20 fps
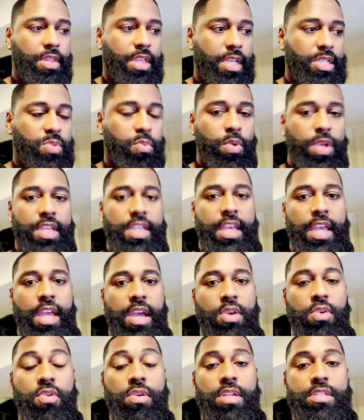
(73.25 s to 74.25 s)
this
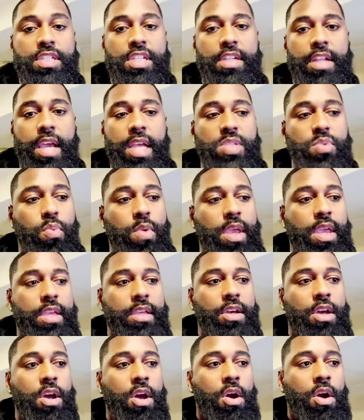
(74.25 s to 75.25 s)
weekend going into next
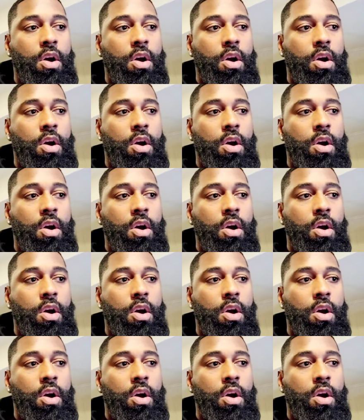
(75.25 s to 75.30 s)
week